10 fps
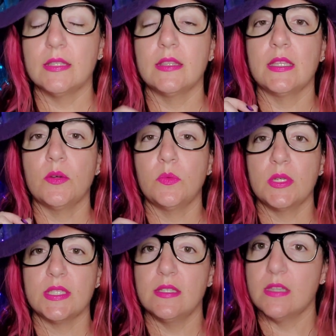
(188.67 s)
There
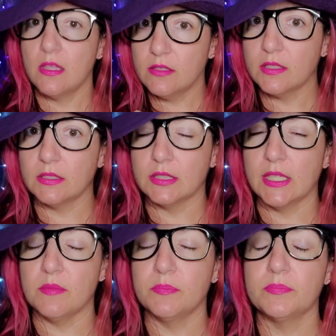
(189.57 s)
was another
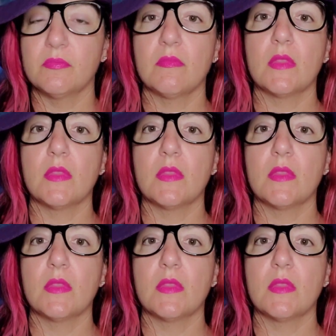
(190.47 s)
claim